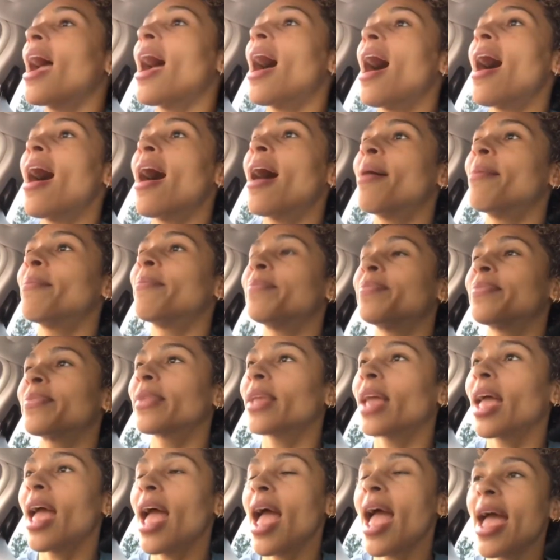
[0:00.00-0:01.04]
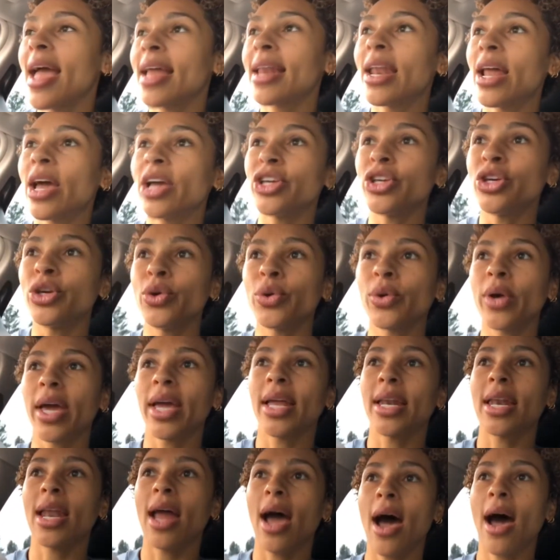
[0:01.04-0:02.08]
and you
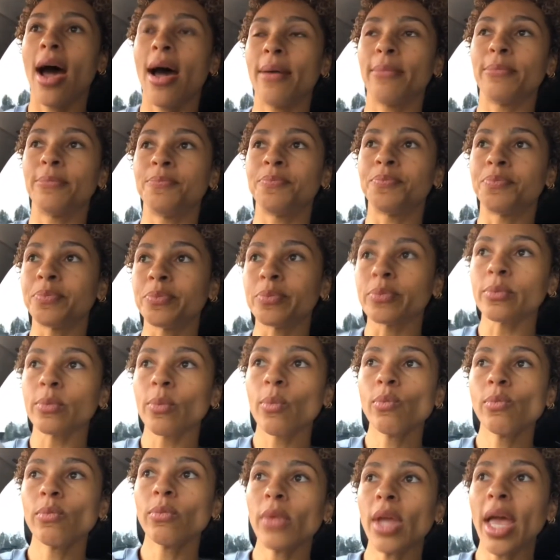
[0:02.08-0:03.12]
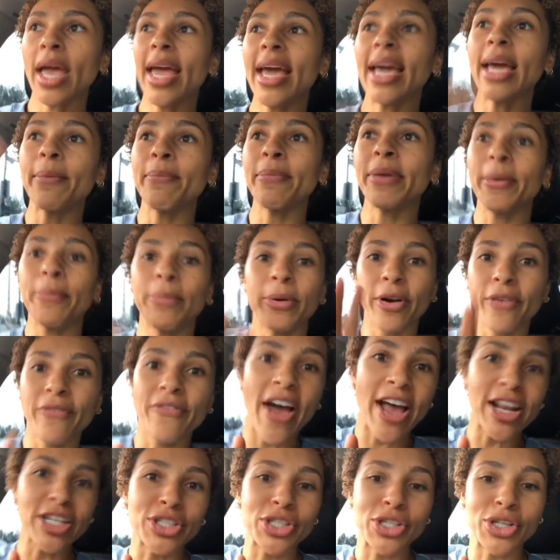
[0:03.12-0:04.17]
can it can be
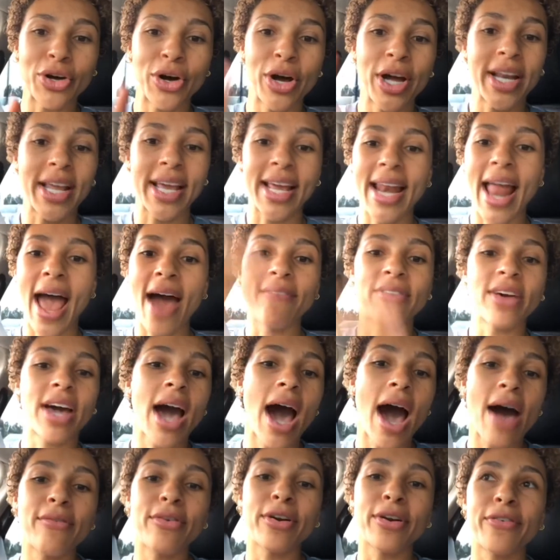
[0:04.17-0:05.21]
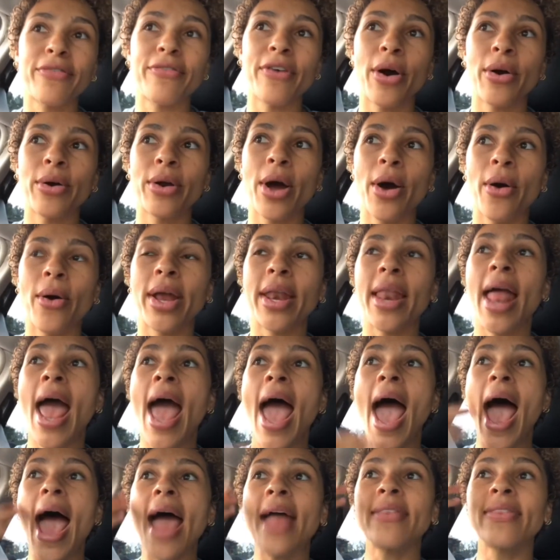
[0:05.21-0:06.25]
professional and it can have a cover photo,
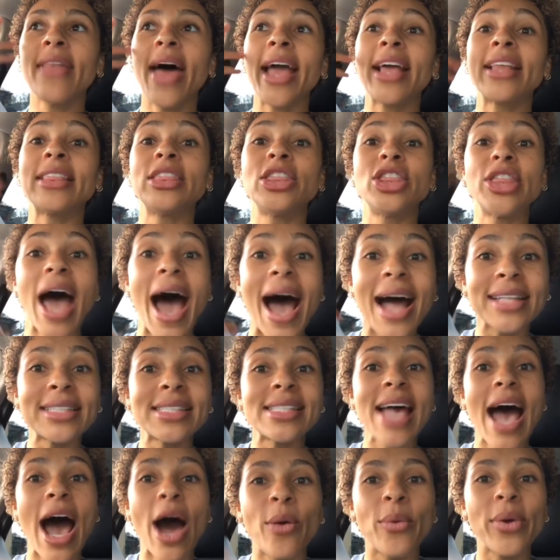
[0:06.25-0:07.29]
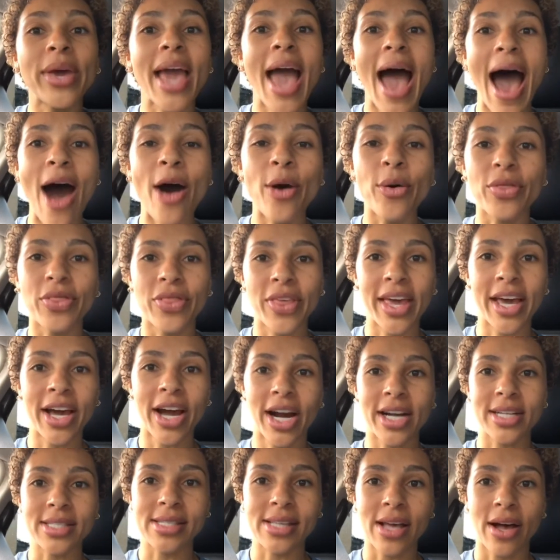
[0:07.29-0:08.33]
and like that's how we outthink
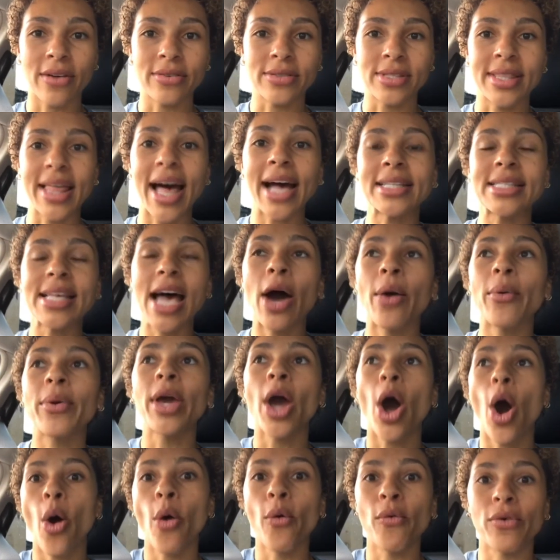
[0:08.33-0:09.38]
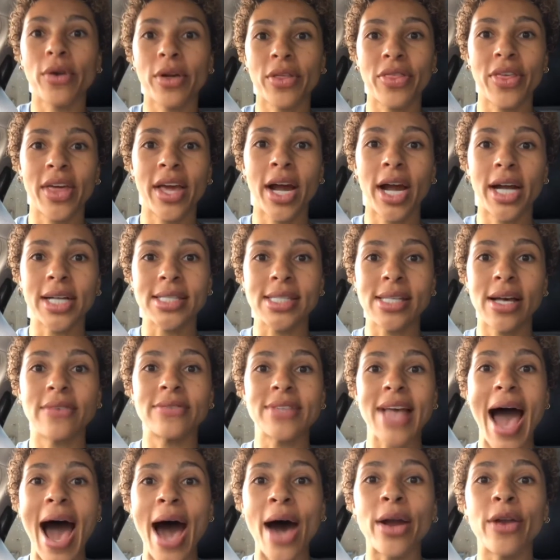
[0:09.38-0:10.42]
ourselves. That's how we overthink
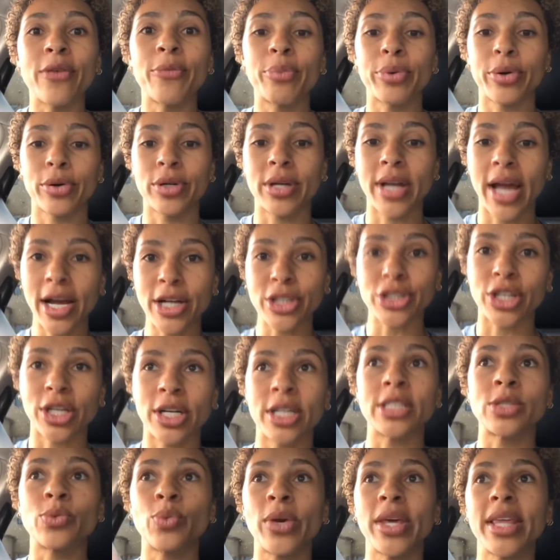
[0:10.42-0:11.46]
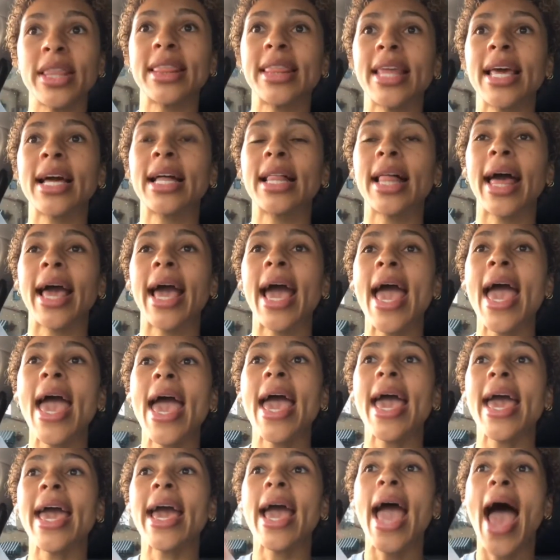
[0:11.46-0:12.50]
ourselves out of production, is we think like
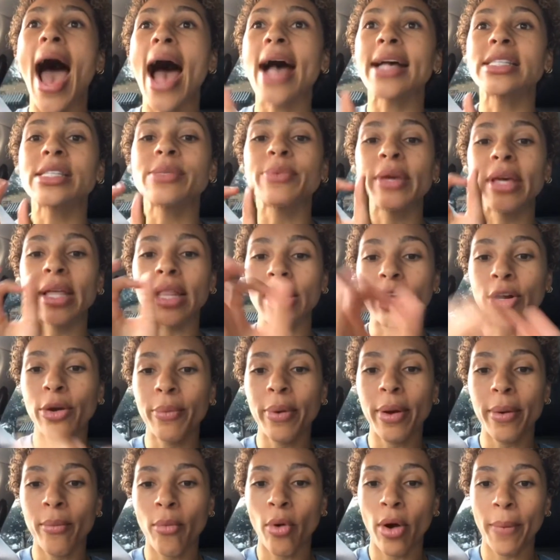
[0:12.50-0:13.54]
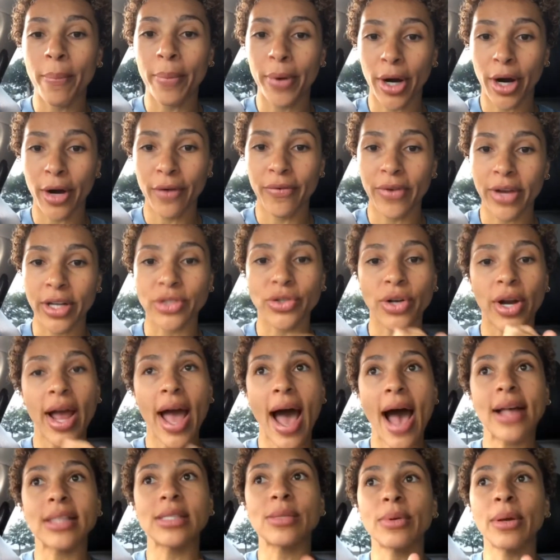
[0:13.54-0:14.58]
it has to be a little bit more perfect or it
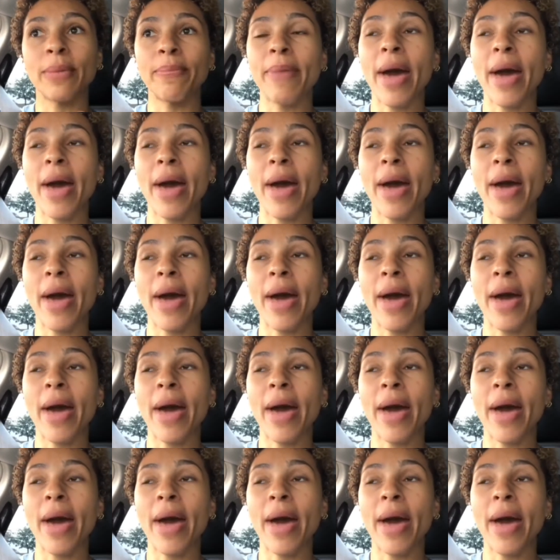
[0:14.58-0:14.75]
has to be